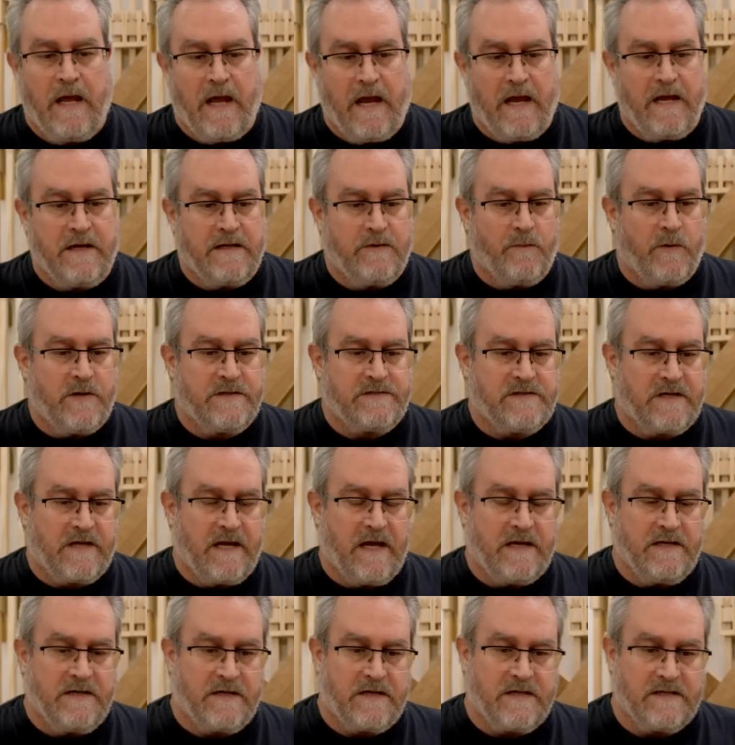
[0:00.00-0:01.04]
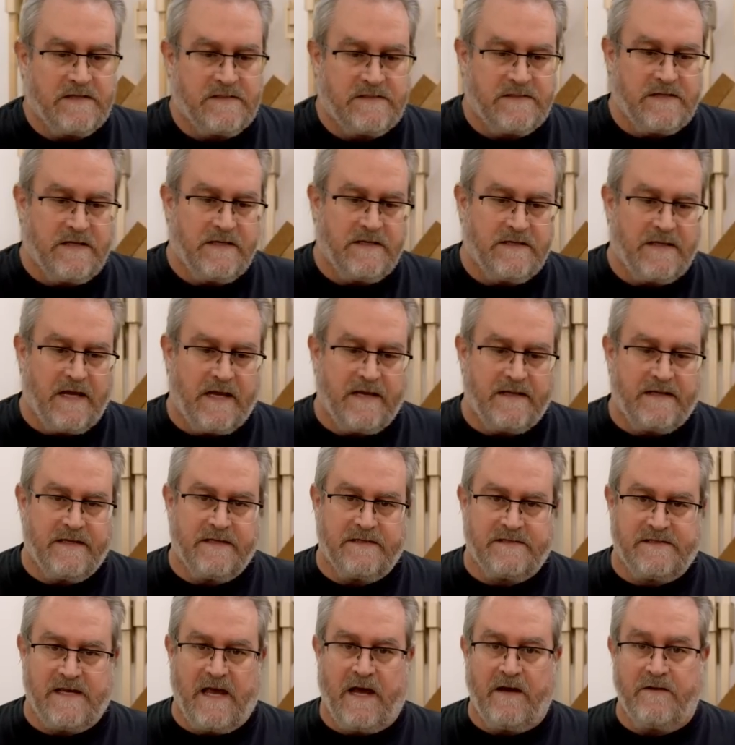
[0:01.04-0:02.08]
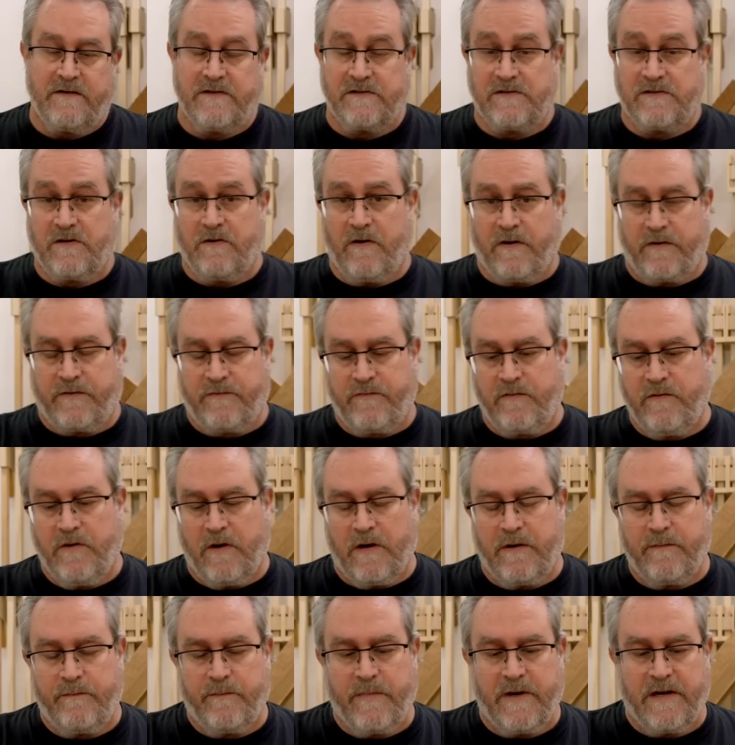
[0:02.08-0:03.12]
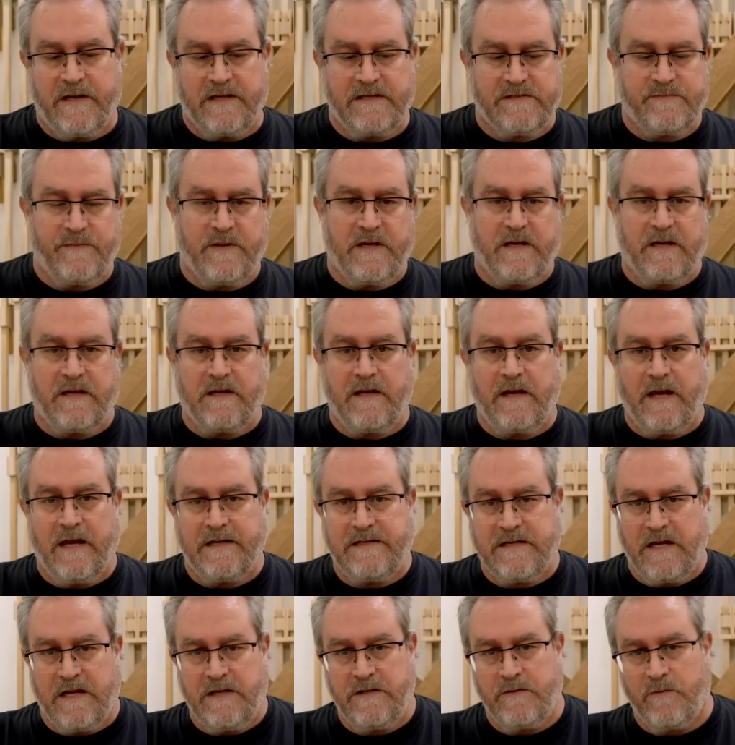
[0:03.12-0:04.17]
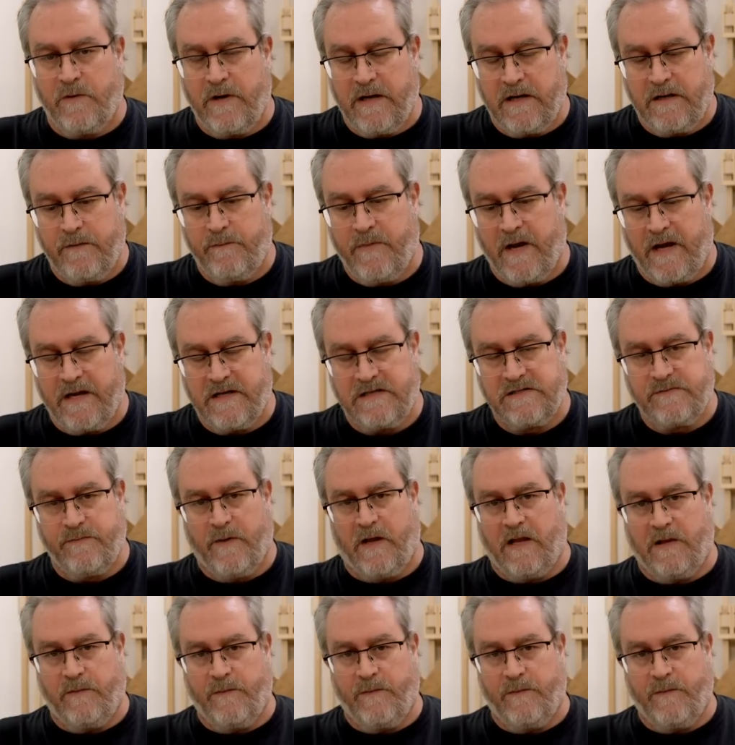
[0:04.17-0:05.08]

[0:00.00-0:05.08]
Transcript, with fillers: And once again, you can see that the sound is going through it, but it's being attenuated by a small